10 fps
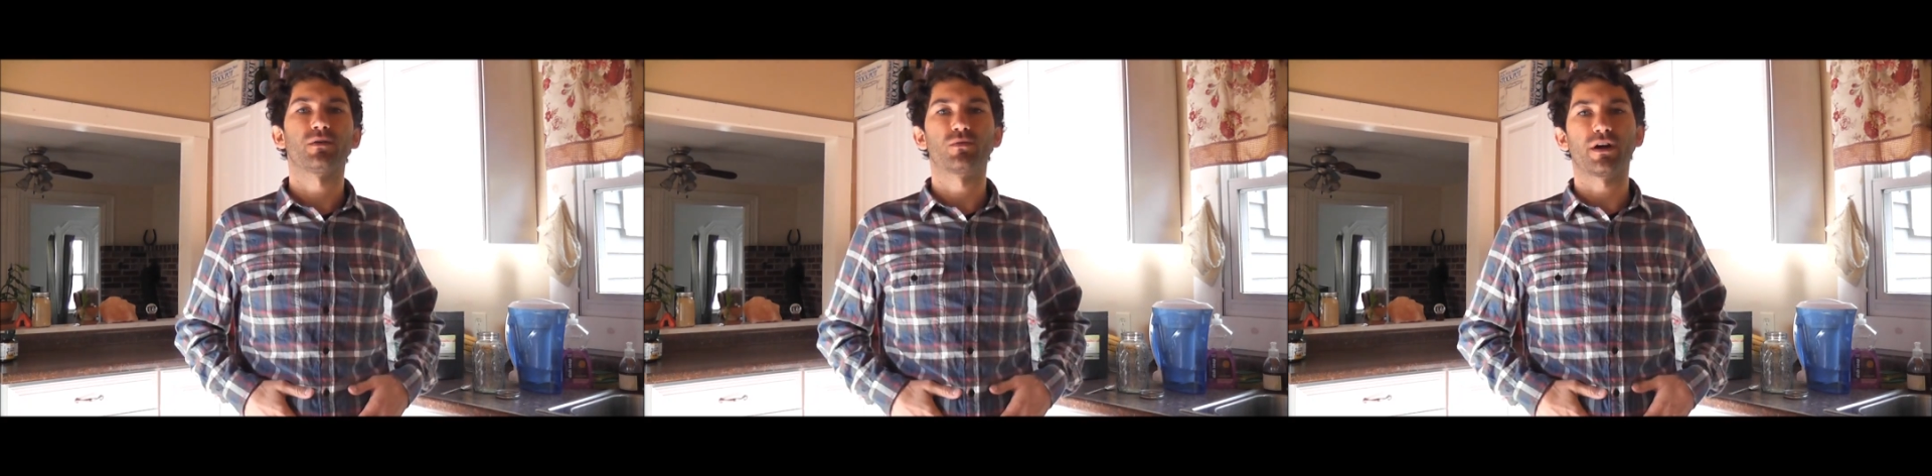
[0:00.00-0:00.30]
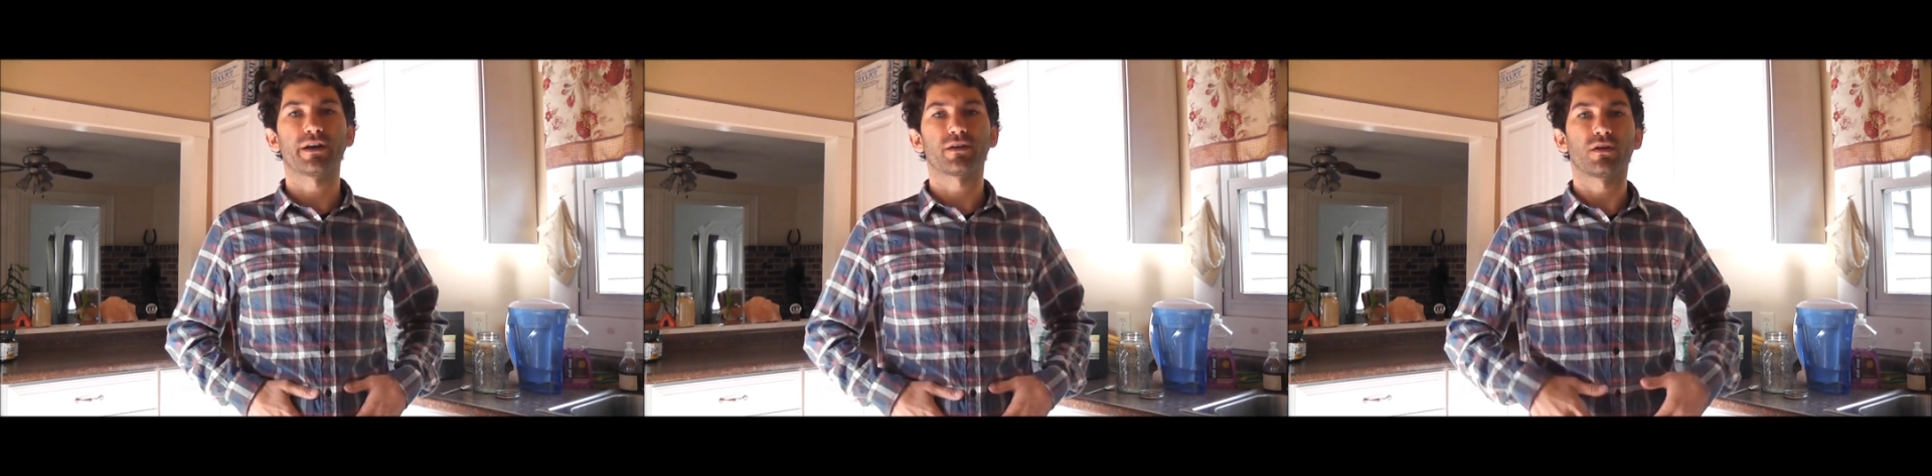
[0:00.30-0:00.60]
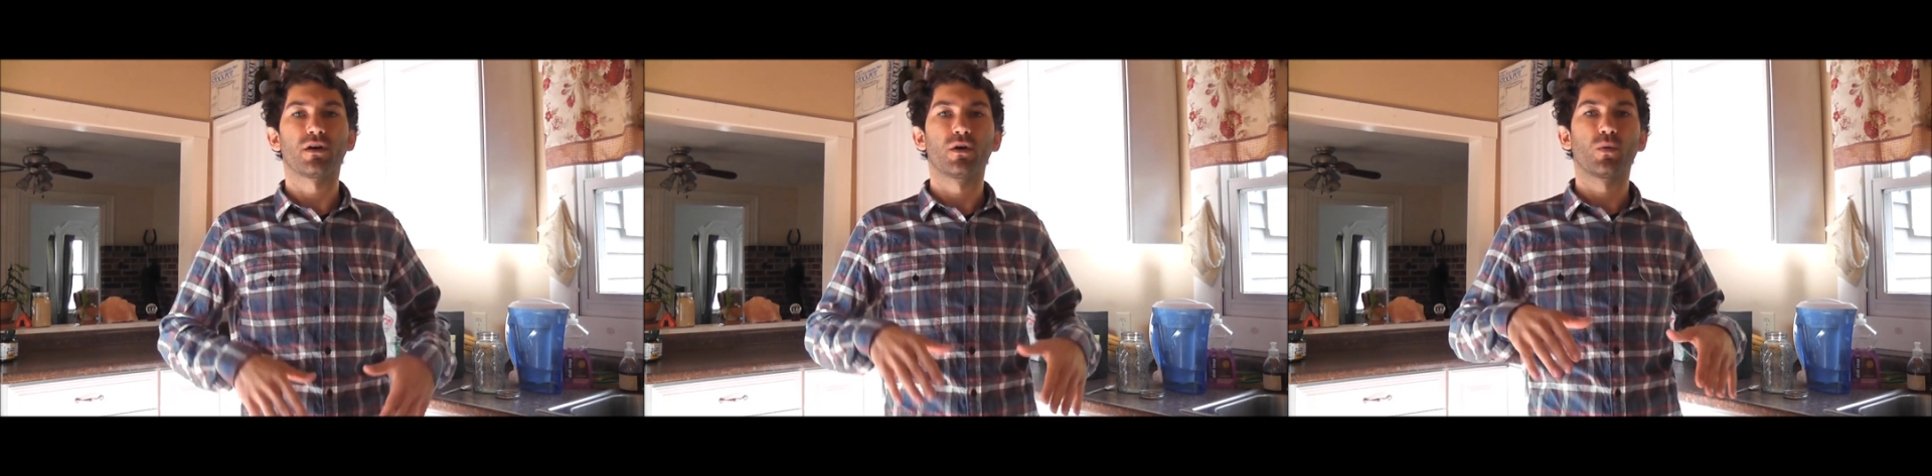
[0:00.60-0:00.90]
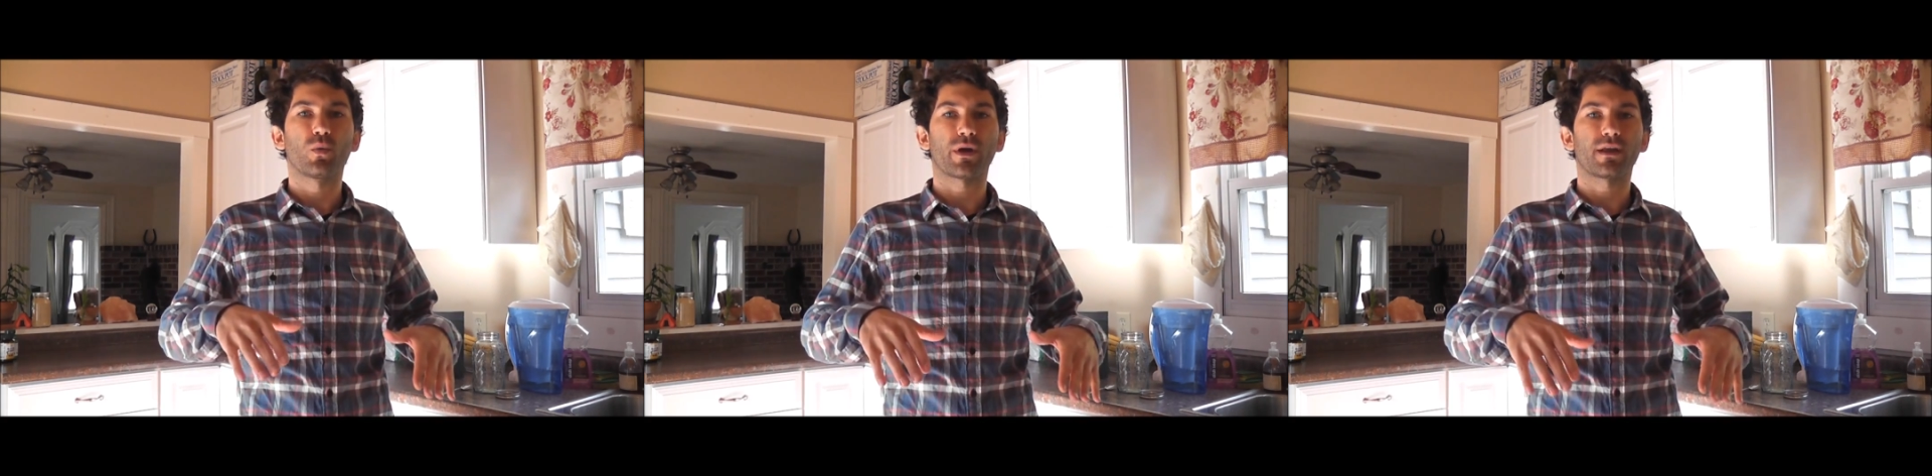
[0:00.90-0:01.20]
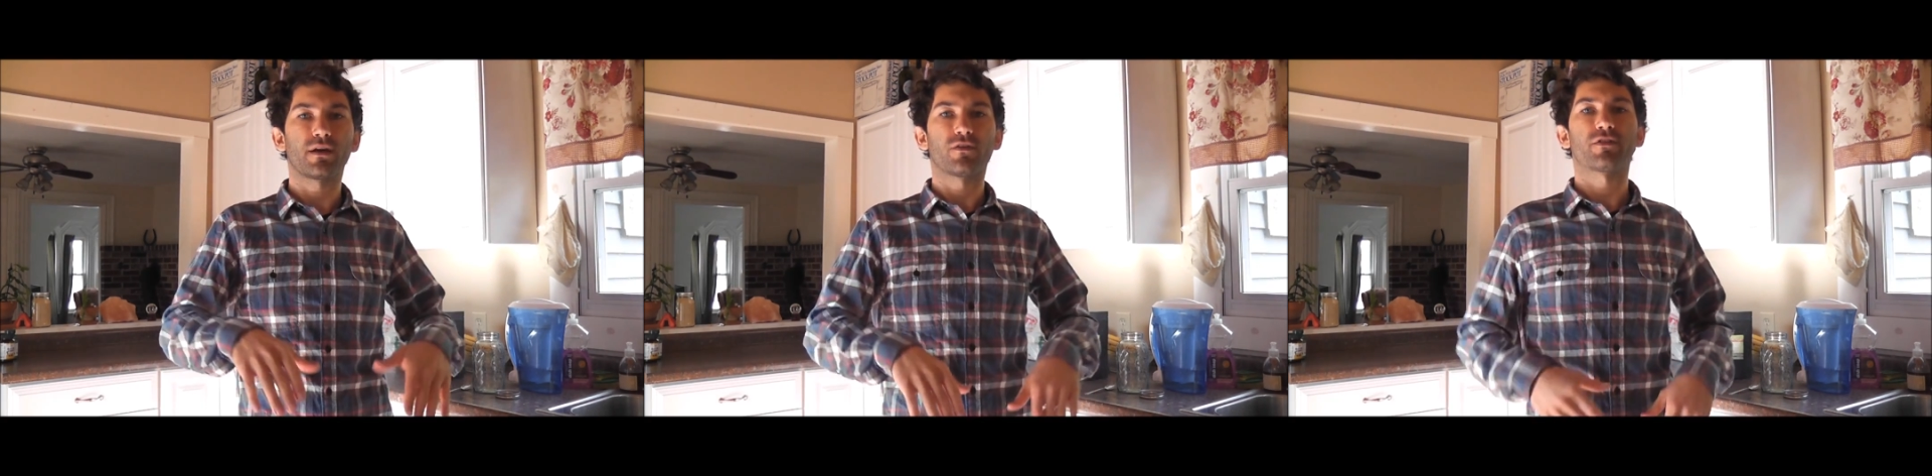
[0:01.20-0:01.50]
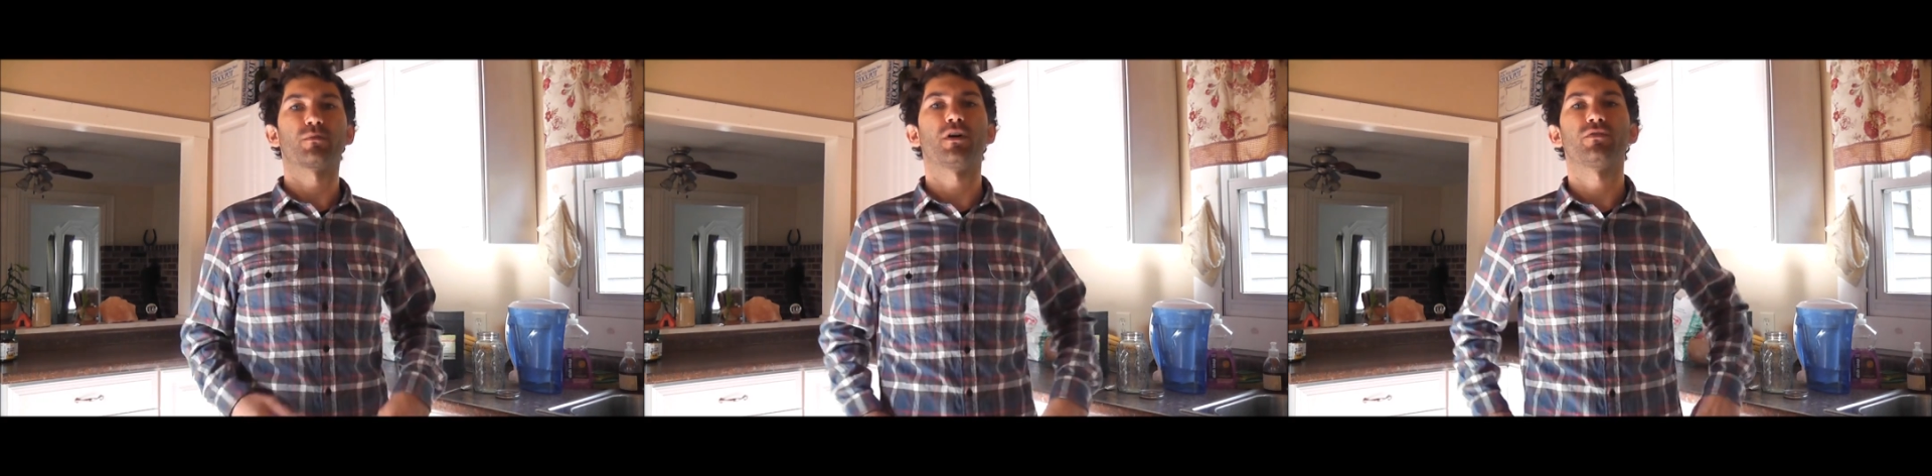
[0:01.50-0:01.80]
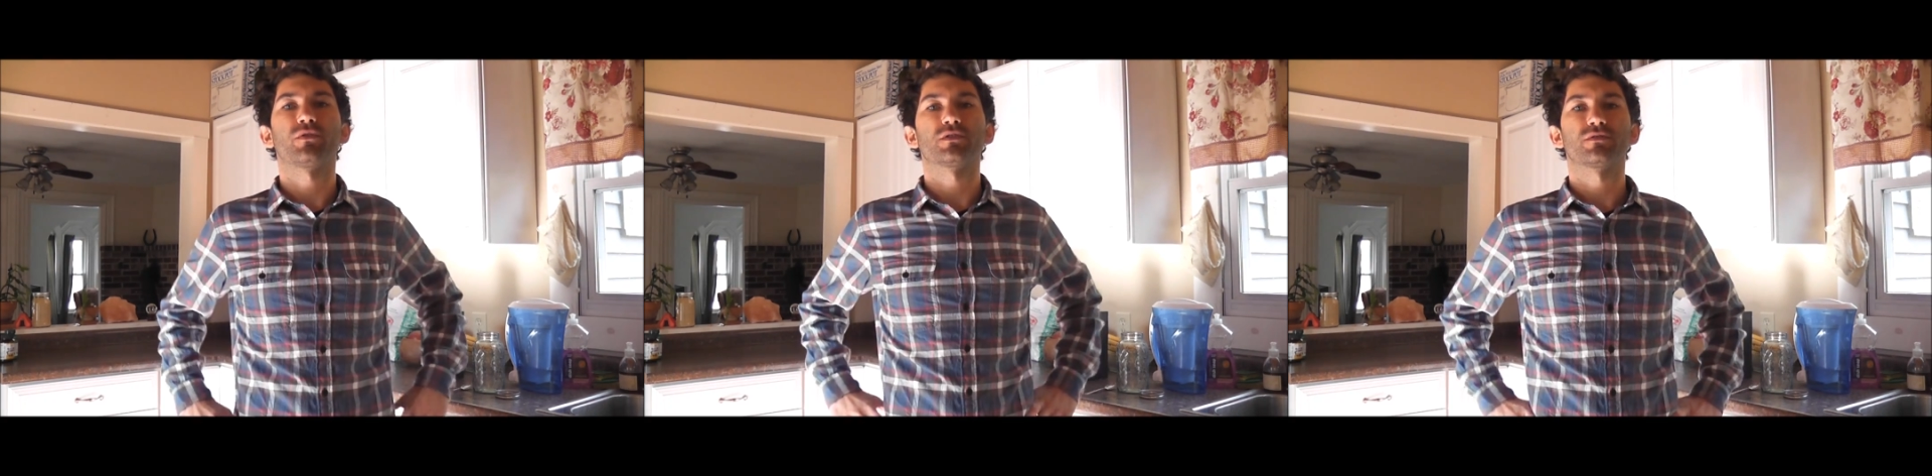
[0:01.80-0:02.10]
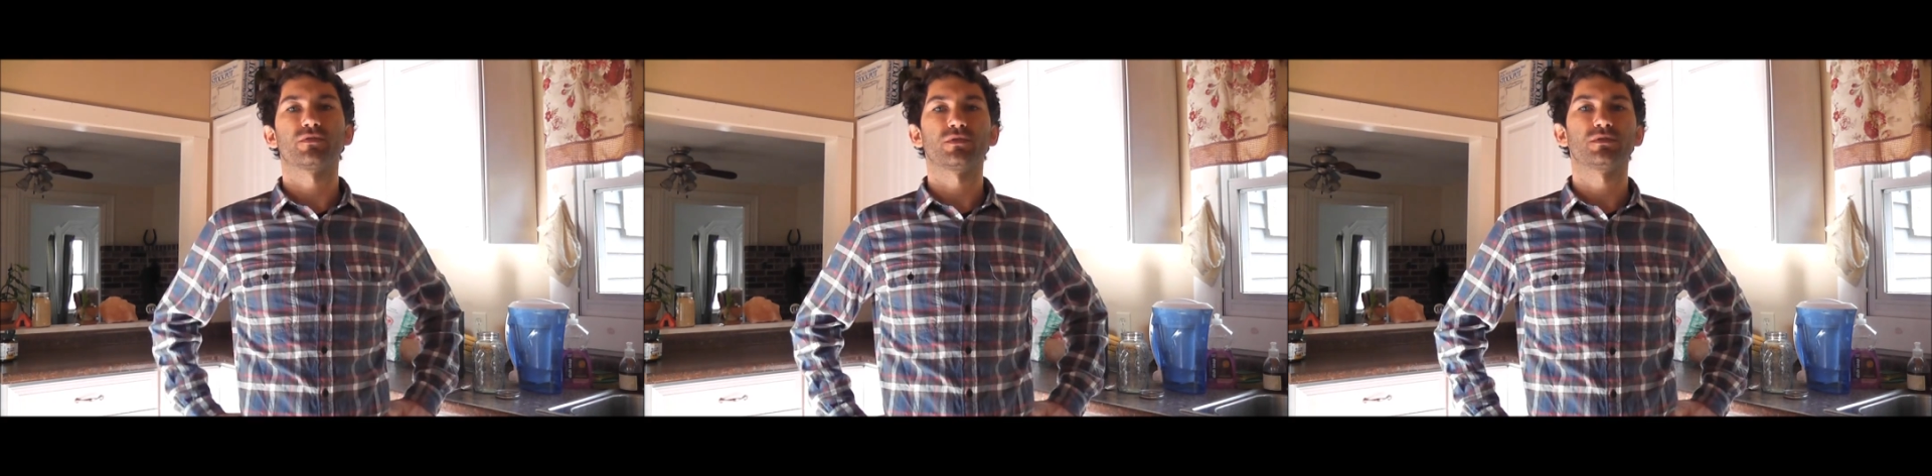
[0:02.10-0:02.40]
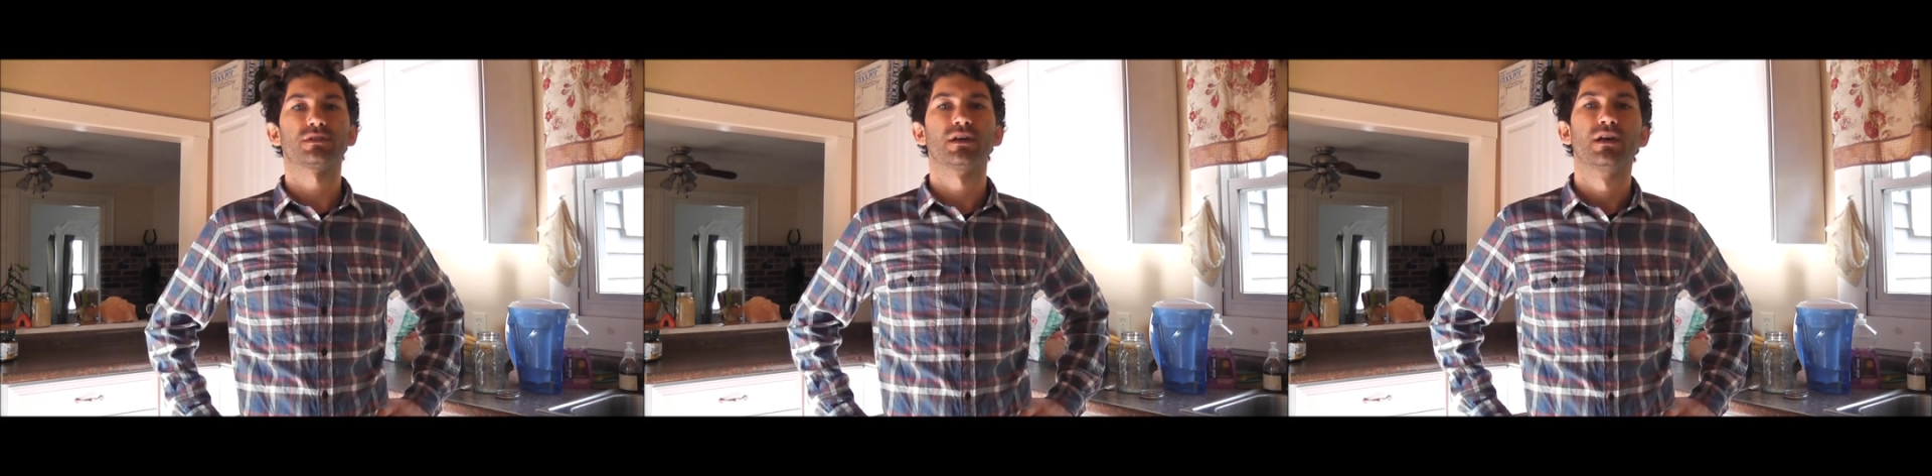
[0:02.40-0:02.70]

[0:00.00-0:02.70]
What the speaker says: Ryan Wade from Raw Forest Foods,